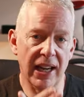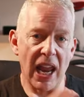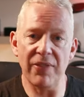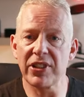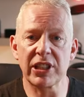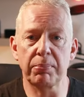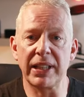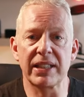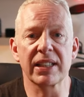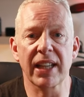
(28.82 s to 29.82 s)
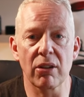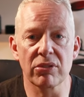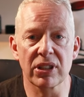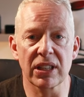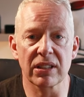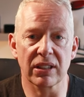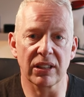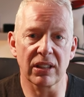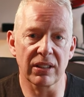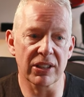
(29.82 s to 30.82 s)
and every split is counted.
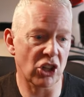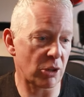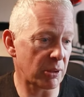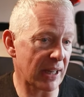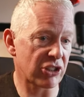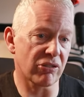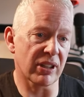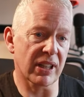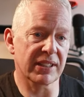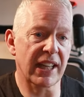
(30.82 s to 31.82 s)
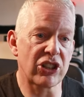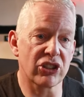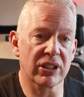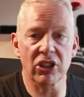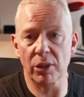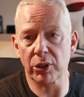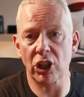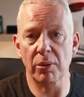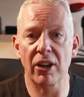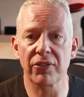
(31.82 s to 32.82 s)
You know, the time you enter a station, the time you
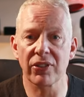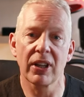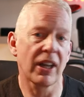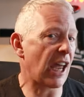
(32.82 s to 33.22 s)
come off,